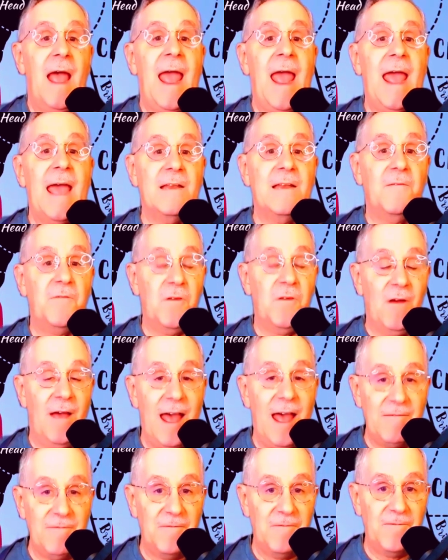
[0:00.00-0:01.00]
And if you
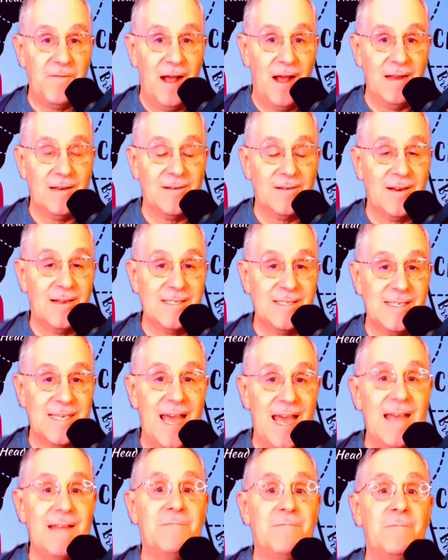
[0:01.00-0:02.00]
haven't followed us
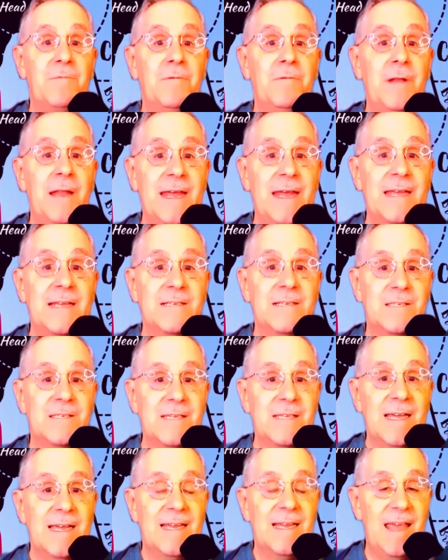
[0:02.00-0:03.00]
yet, please
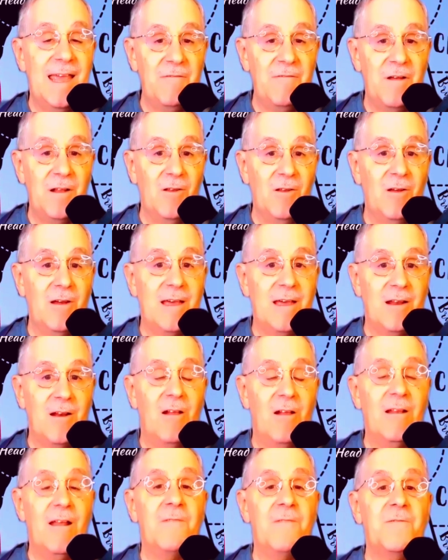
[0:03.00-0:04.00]
give a look at
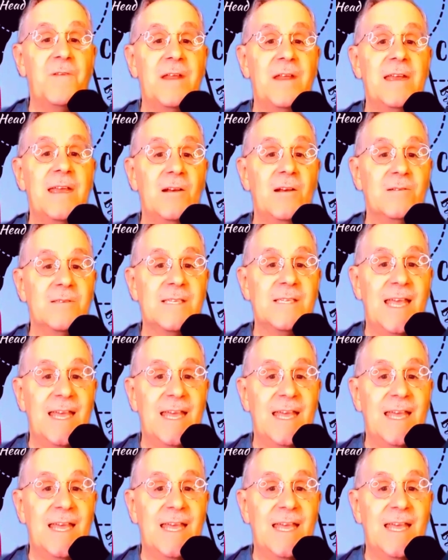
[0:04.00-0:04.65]
all our videos.